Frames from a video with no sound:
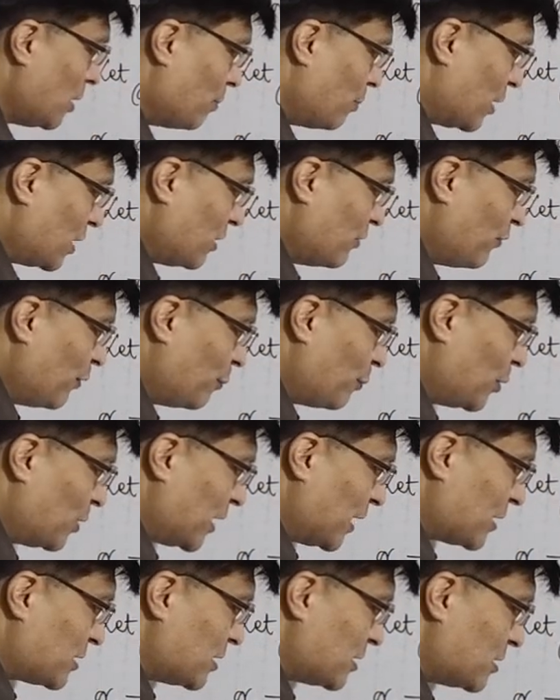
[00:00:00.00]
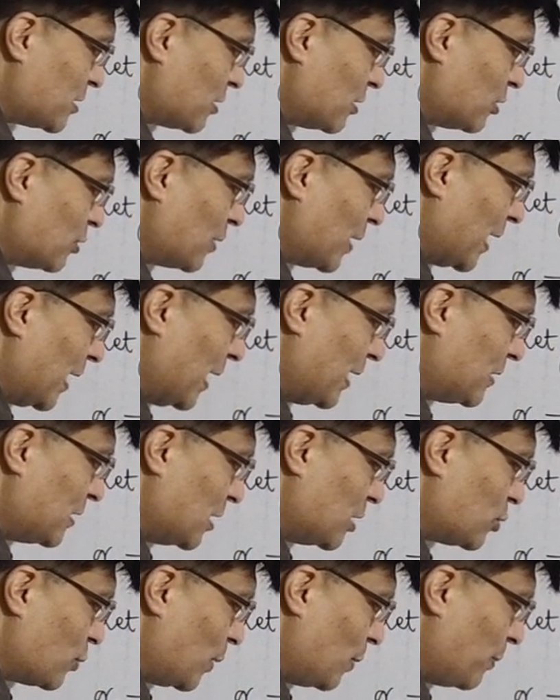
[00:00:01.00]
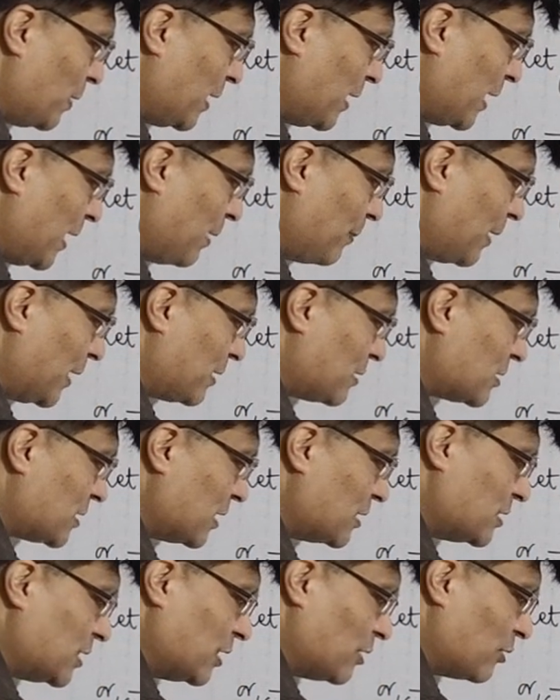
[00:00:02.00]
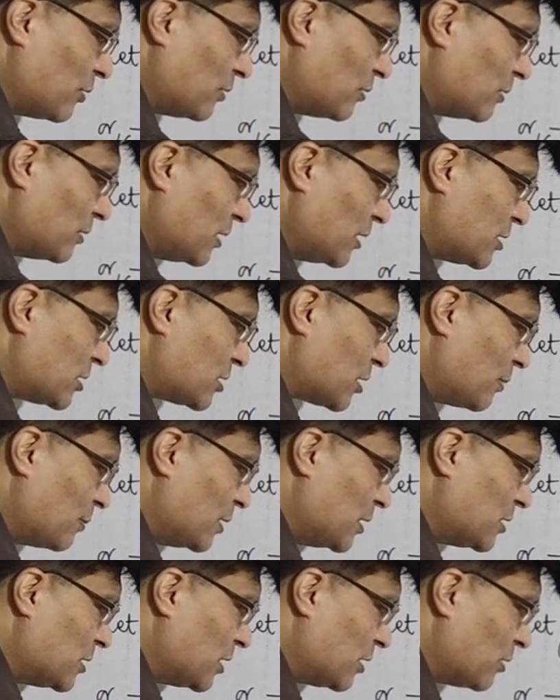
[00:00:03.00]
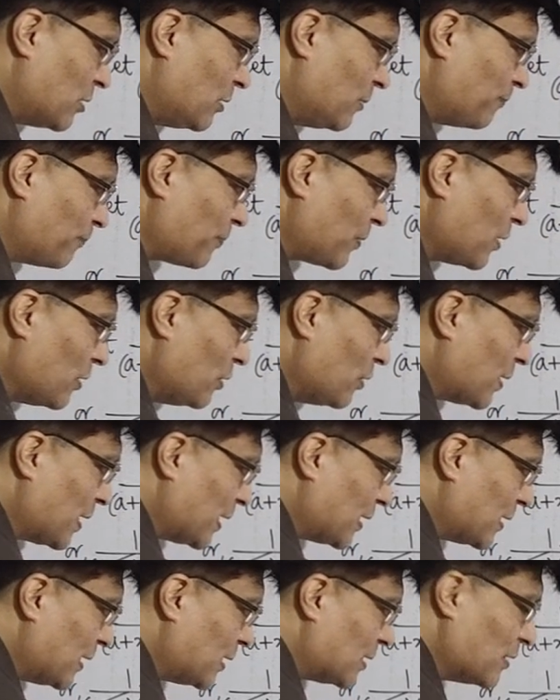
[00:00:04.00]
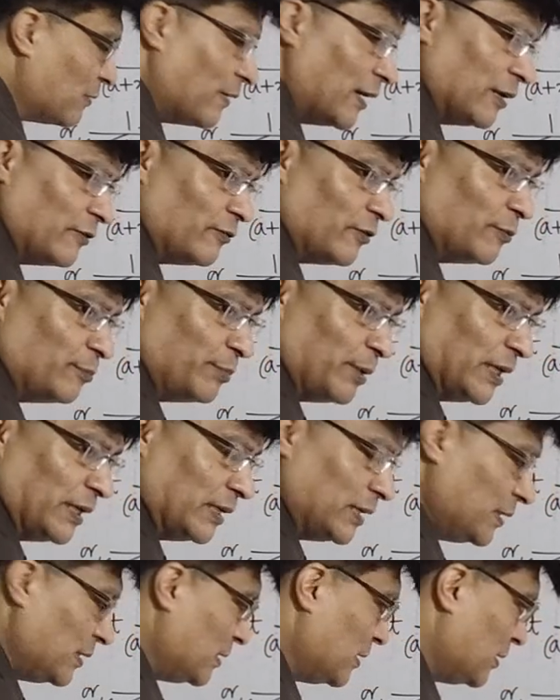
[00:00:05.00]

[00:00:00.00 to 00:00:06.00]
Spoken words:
But if you put x is equal to a, this will be a minus a 0. This term is 0. You can get the value for B.